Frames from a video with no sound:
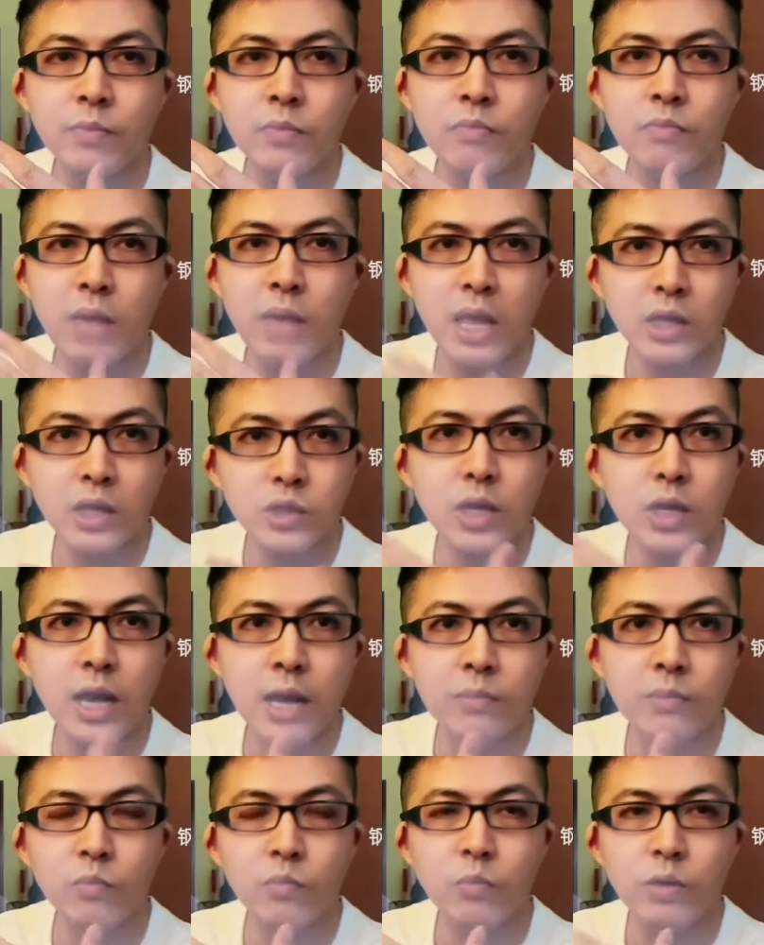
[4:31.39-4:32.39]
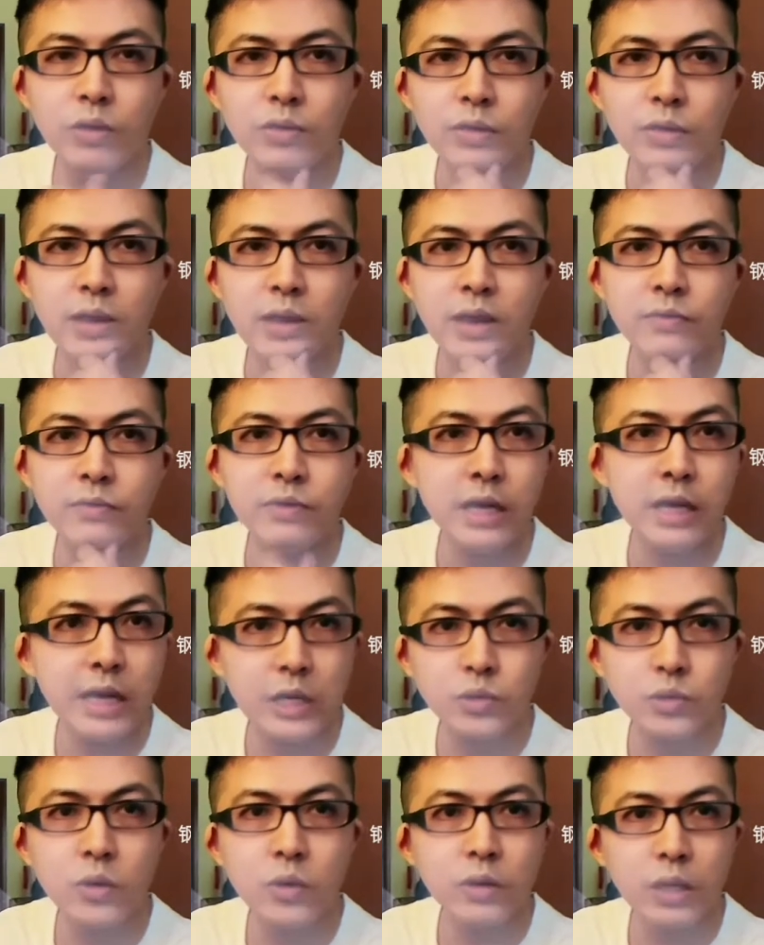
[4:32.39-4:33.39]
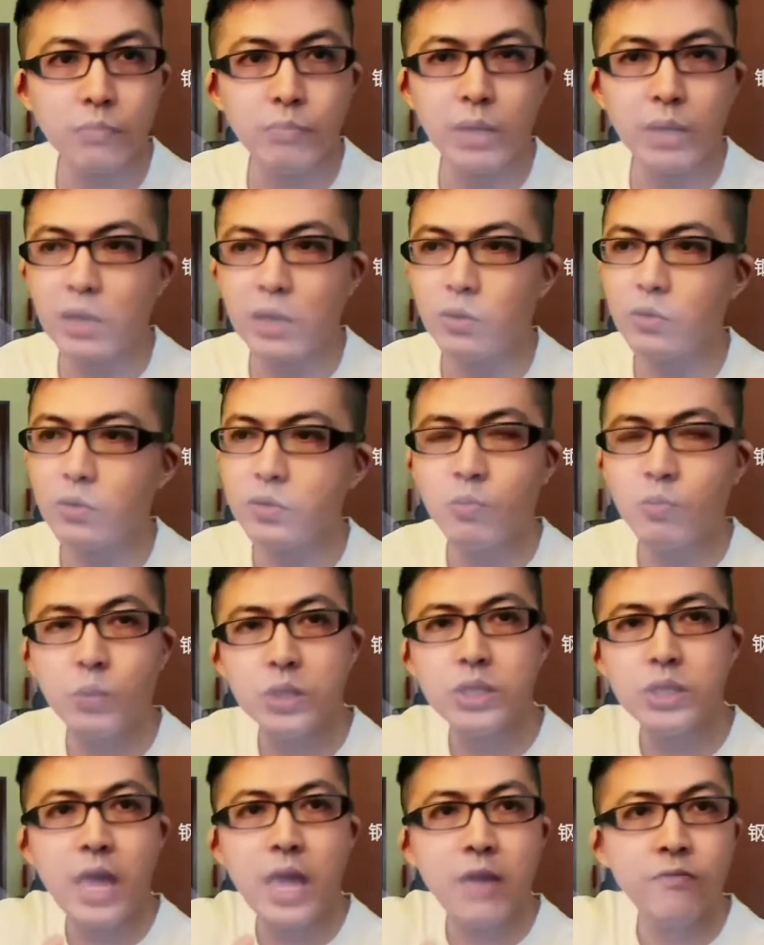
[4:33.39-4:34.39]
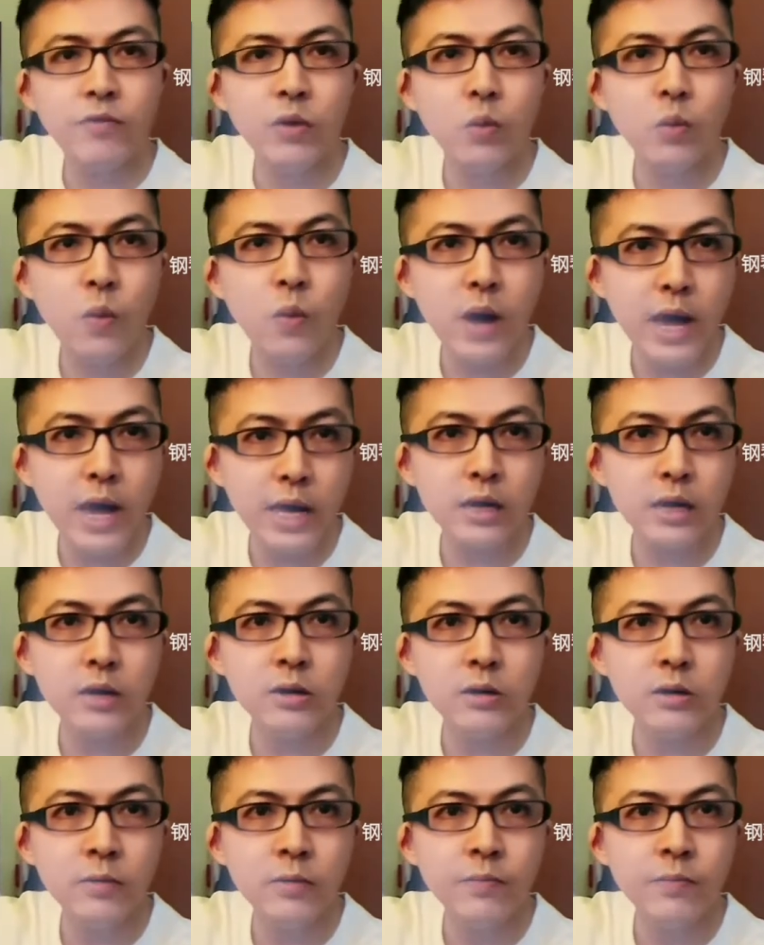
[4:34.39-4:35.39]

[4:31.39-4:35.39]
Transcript: match up with other electronic pianos which have a wider